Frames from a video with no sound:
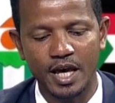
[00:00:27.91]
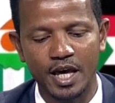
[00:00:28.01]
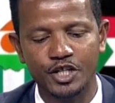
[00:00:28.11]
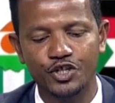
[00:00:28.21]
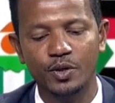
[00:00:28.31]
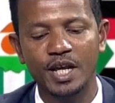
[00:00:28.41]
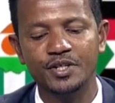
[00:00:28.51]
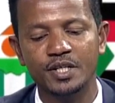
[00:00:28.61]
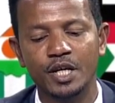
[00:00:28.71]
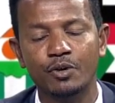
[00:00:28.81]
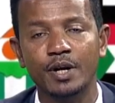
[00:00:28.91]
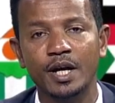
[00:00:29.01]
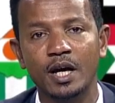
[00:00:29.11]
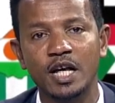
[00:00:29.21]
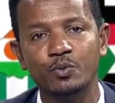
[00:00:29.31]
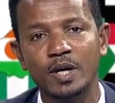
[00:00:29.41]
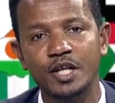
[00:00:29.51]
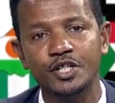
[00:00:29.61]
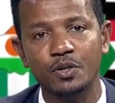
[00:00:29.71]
and Julius Nyerere, as well as